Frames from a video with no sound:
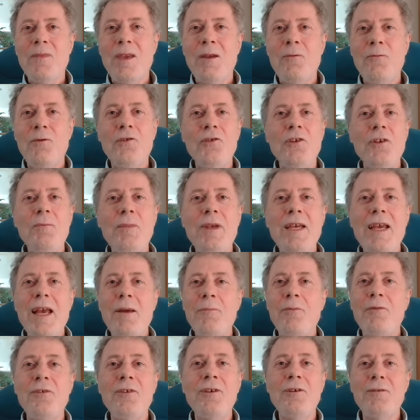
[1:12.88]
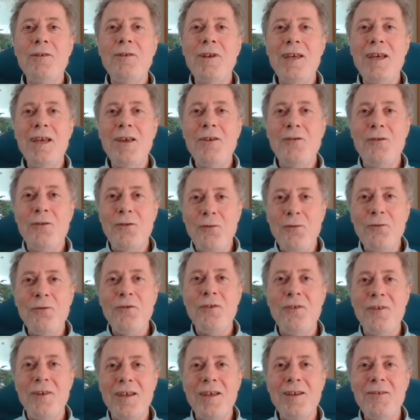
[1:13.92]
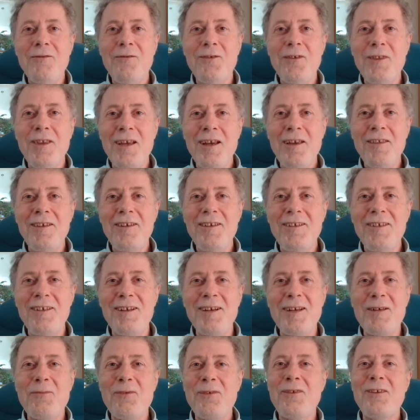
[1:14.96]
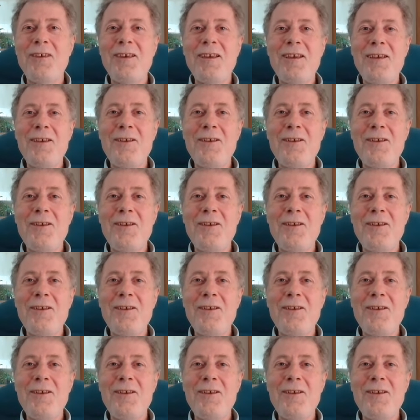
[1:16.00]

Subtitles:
which can be absolutely exhausting for the other types,